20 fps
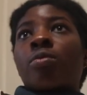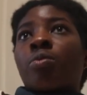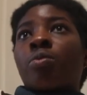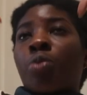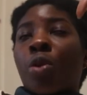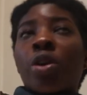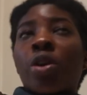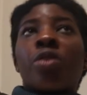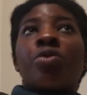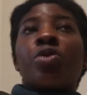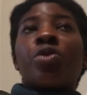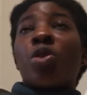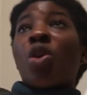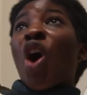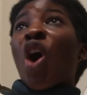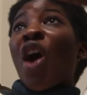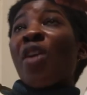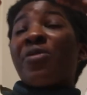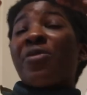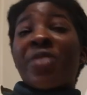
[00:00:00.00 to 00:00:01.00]
point of
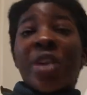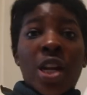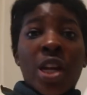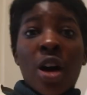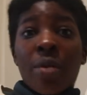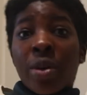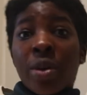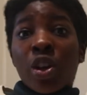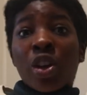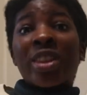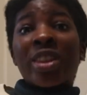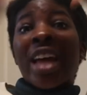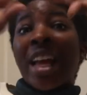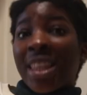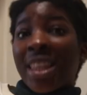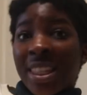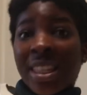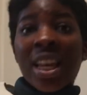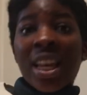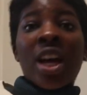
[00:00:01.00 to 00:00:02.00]
view, phenomenal.
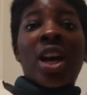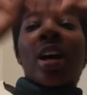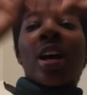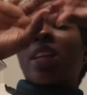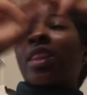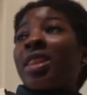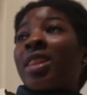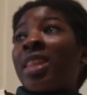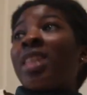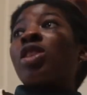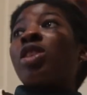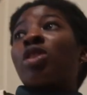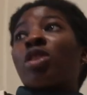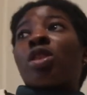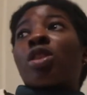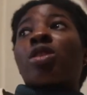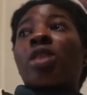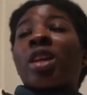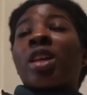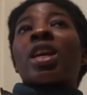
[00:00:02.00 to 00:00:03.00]
That's these are
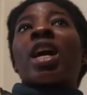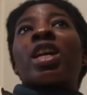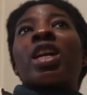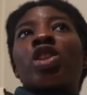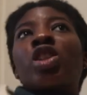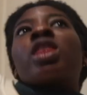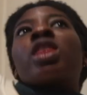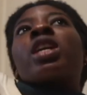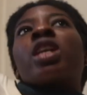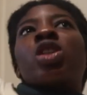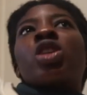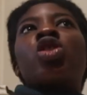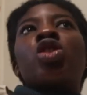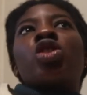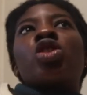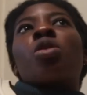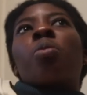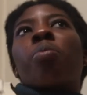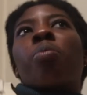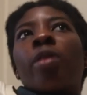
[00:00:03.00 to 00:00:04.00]
the things. I think it's
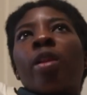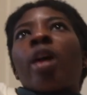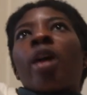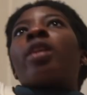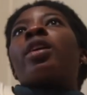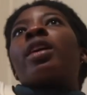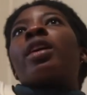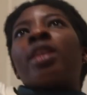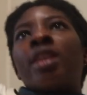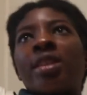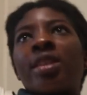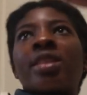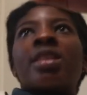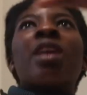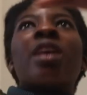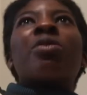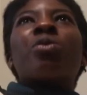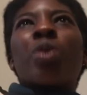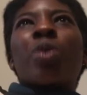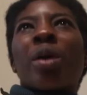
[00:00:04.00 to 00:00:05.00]
just the plot in
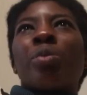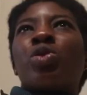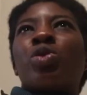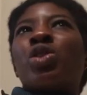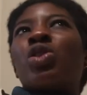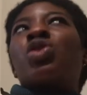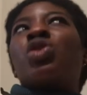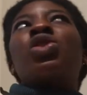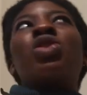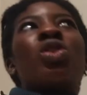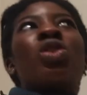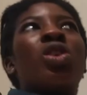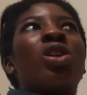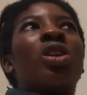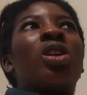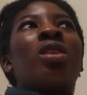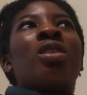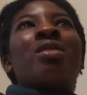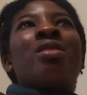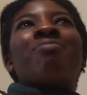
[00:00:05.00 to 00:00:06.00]
itself where I'm just
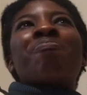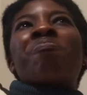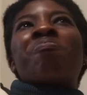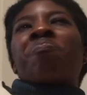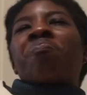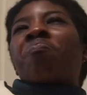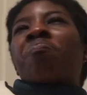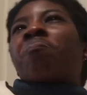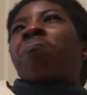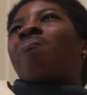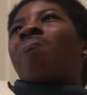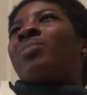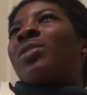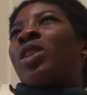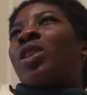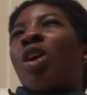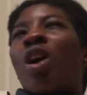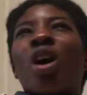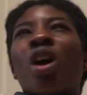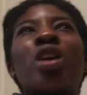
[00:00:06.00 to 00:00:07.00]

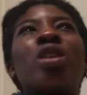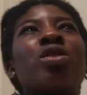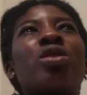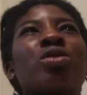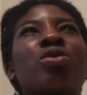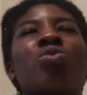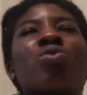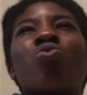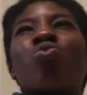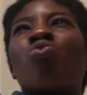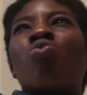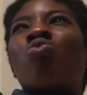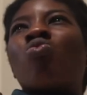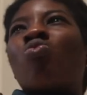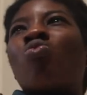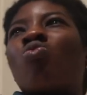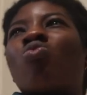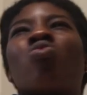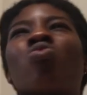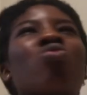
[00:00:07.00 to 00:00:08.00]
not
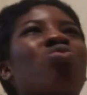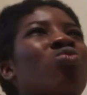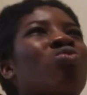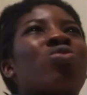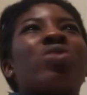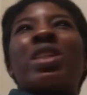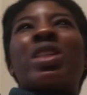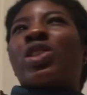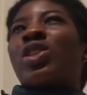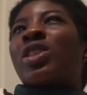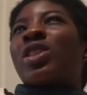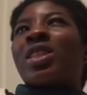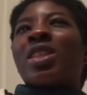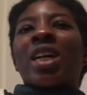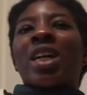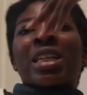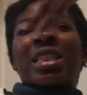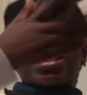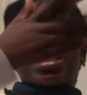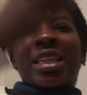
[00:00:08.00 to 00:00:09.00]
it's just
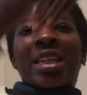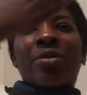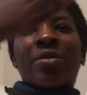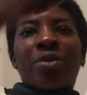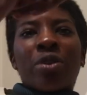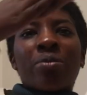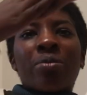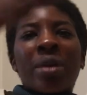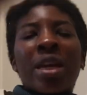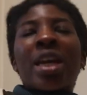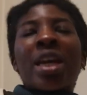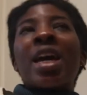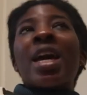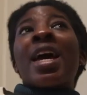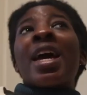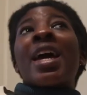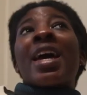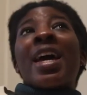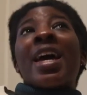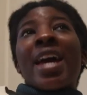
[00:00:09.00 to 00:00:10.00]
not clicking for me
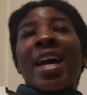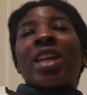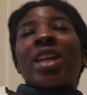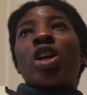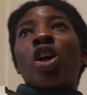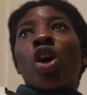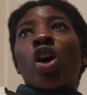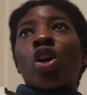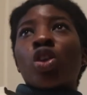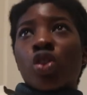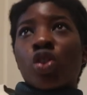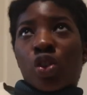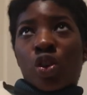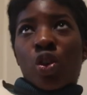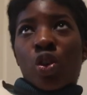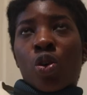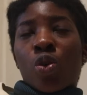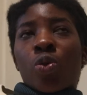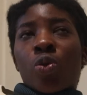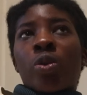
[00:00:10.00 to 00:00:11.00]
and
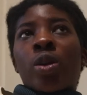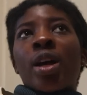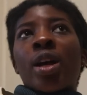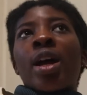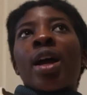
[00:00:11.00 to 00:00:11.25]
also